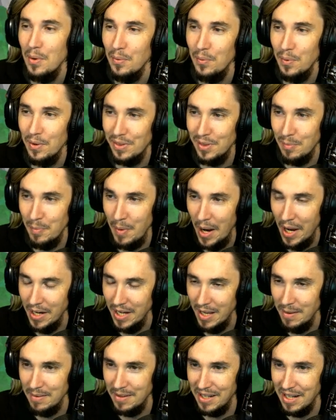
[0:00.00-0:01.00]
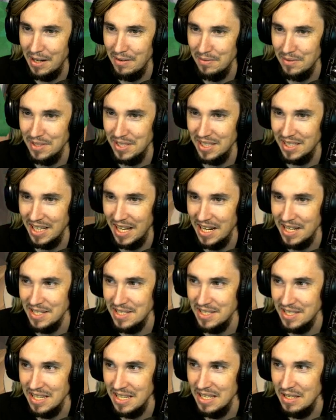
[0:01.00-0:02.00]
with the pandemic and everything that
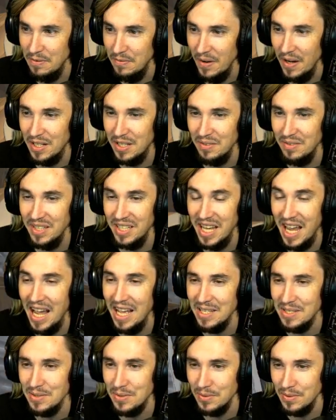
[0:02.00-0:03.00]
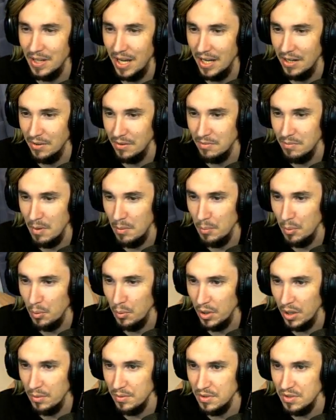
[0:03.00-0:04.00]
is effectively canceled. I don't remember
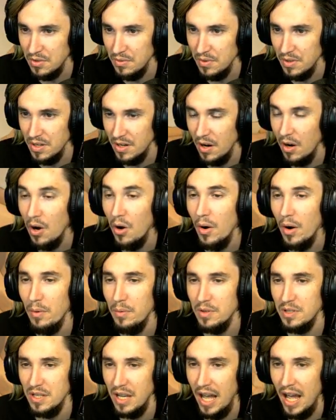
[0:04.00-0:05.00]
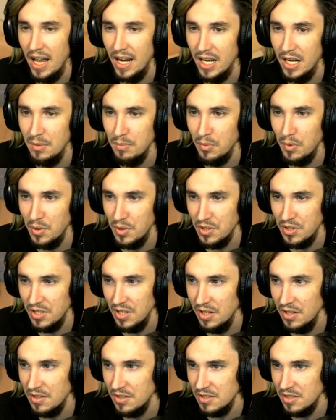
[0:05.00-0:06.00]
what I was doing here. Oh, I was adding more
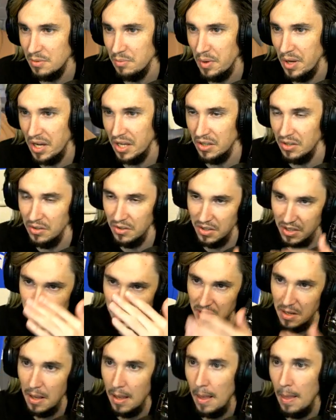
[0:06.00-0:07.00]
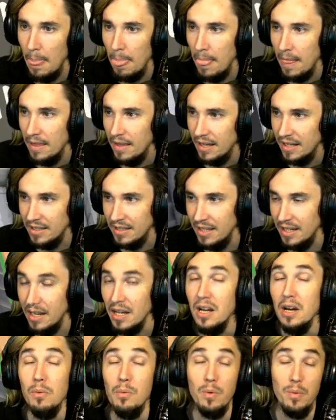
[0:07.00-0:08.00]
stalls to make it look like a thing.
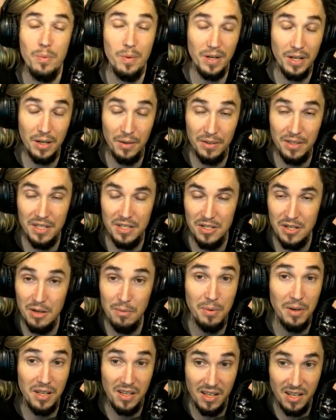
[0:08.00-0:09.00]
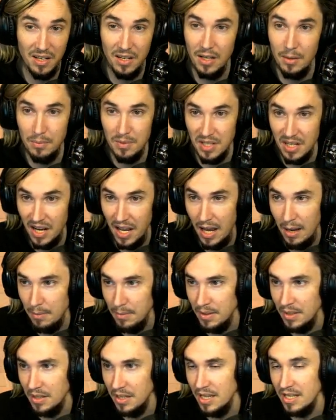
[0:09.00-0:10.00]
We were gonna go this year, but it ended up didn't
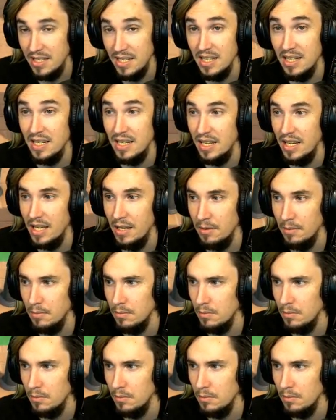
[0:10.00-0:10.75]
happening. It didn't. It.